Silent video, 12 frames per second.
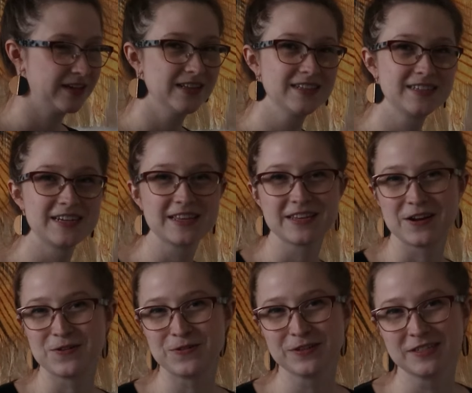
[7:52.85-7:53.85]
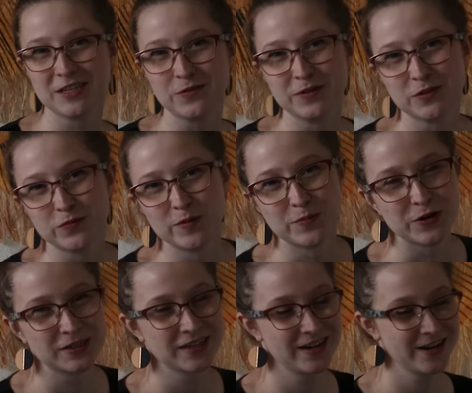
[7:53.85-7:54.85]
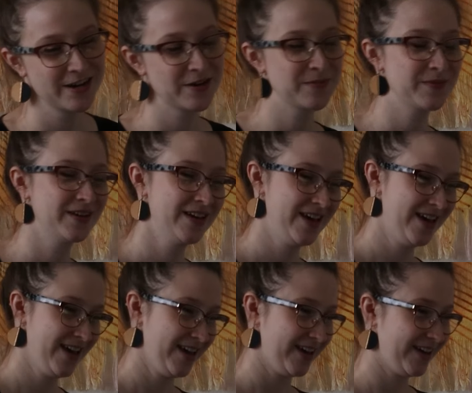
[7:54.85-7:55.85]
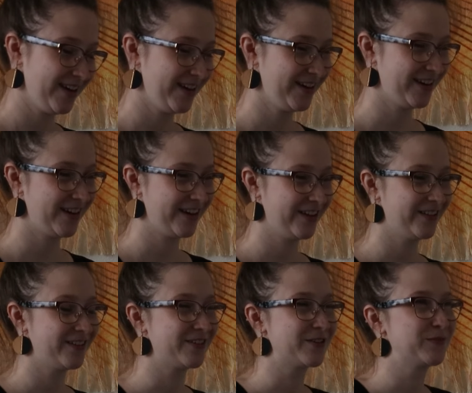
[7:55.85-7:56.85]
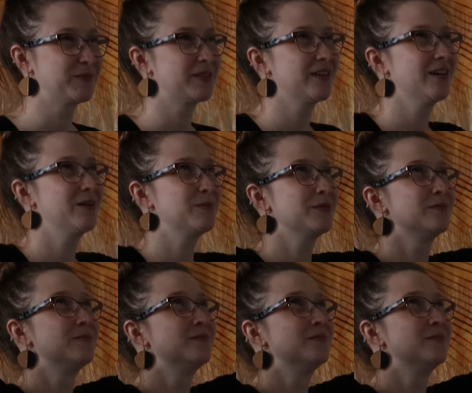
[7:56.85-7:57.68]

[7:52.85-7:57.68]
Now let's take that whole sequence one more time. Inhale, arms up.